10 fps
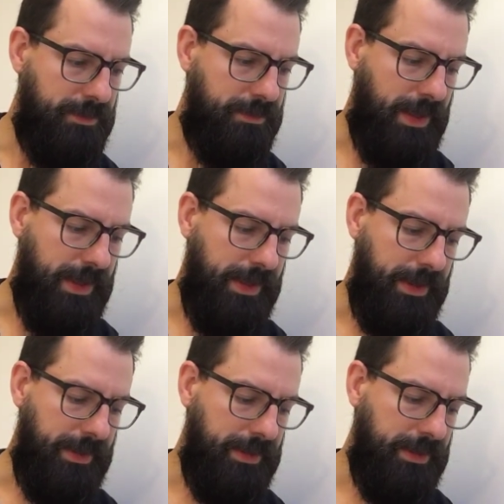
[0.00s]

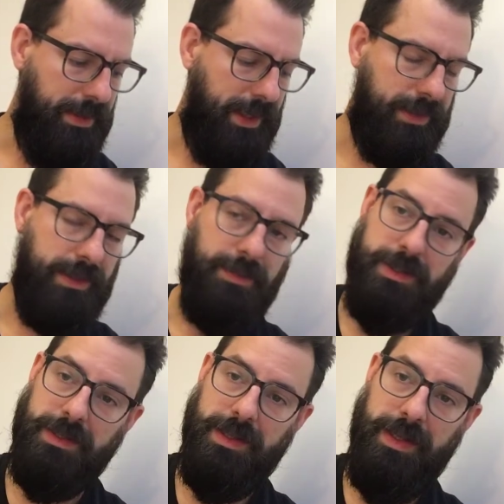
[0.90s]
My
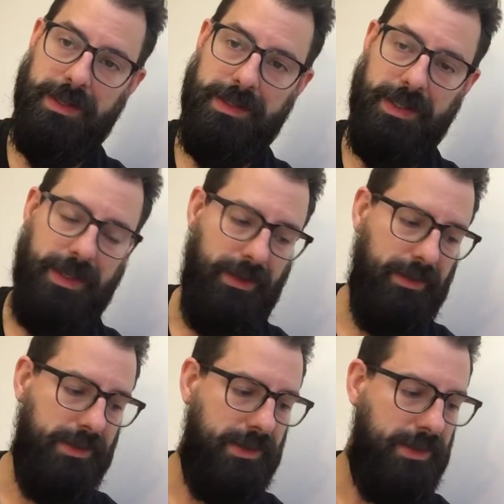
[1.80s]
exception to this
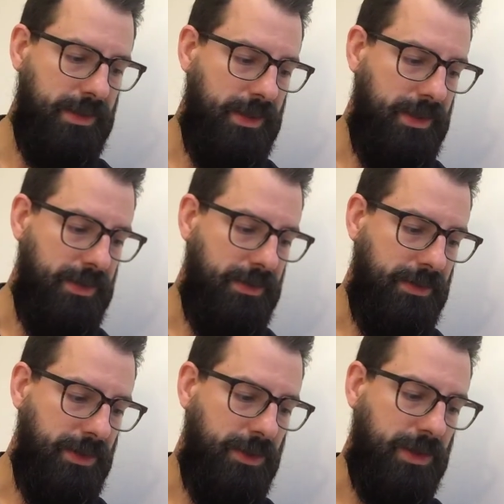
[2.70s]
is
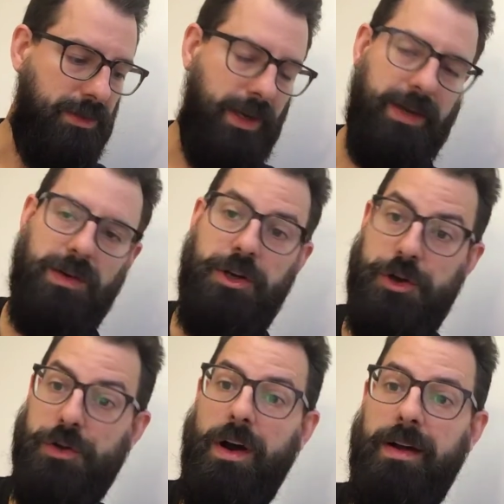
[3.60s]
you can write
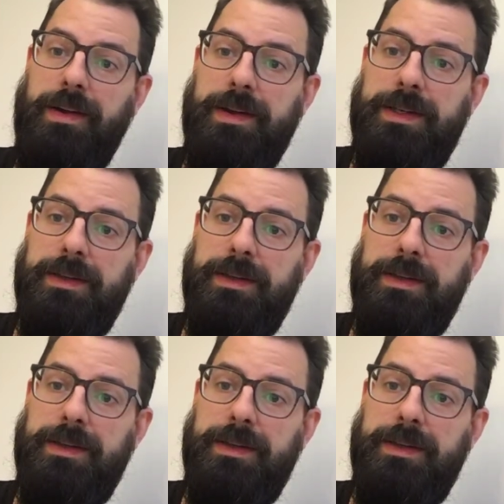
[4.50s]
neuron.